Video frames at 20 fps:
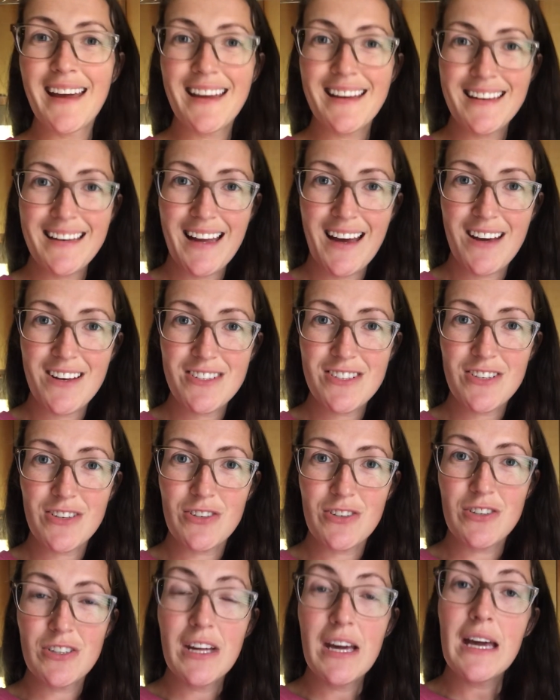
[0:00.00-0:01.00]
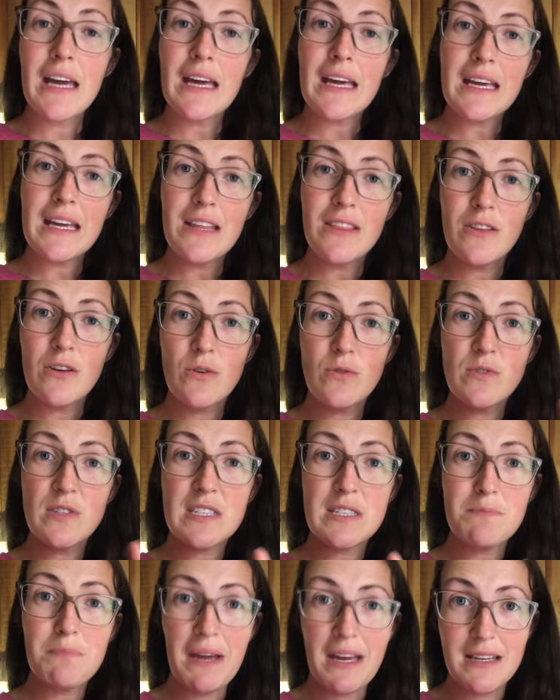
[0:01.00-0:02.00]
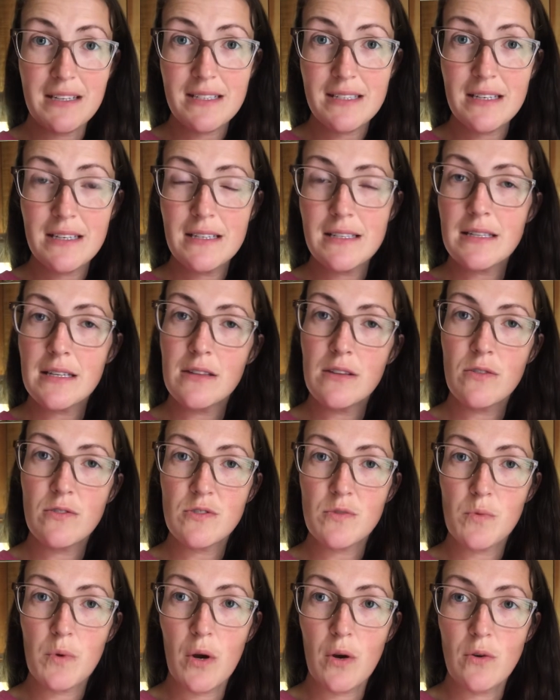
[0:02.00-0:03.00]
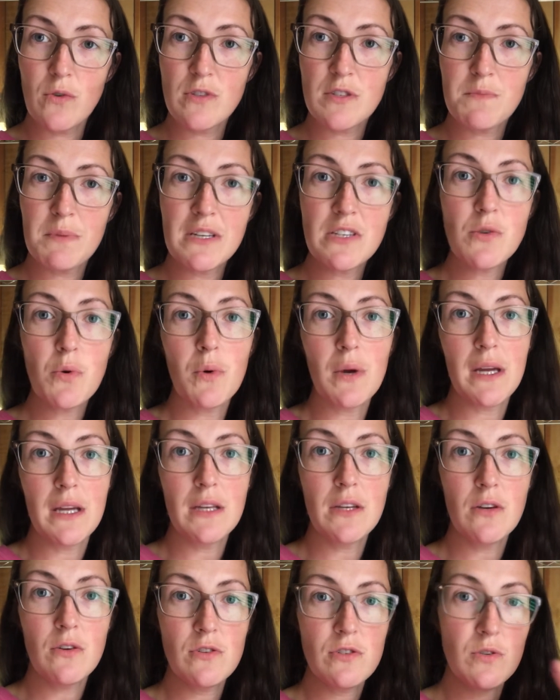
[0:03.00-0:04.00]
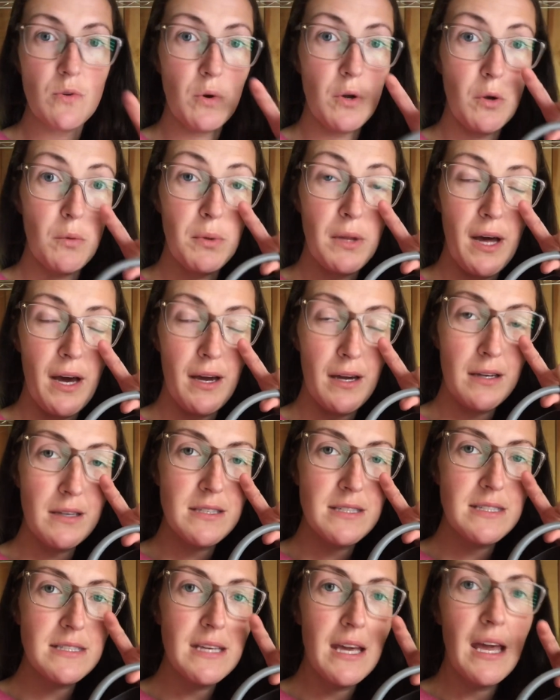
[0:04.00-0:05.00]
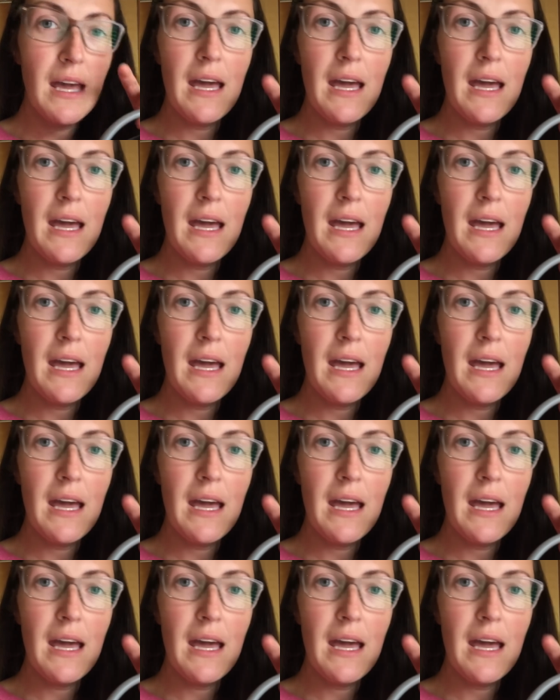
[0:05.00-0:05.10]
nozzle in those spaces, in those rows between your soil blocks,